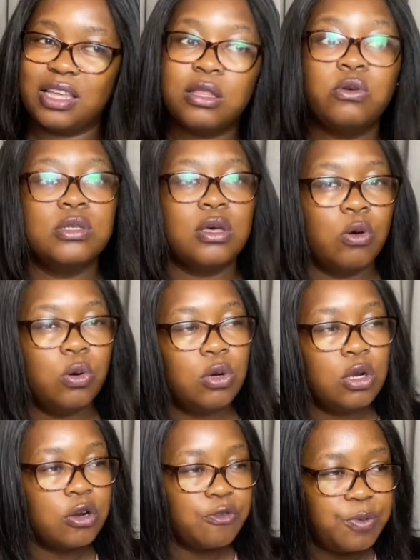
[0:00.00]
There was a whole
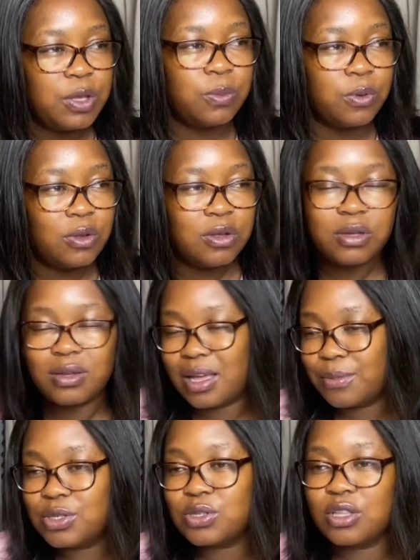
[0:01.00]
lot of people
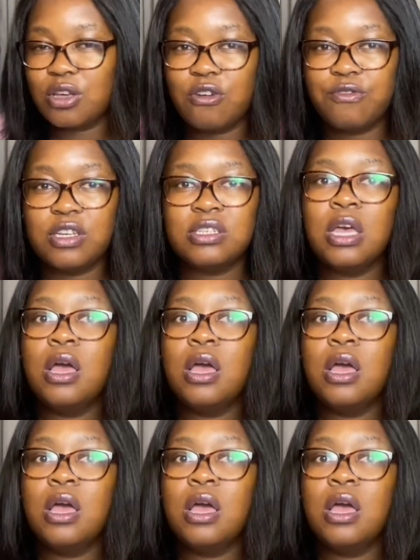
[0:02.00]
coming to think of it,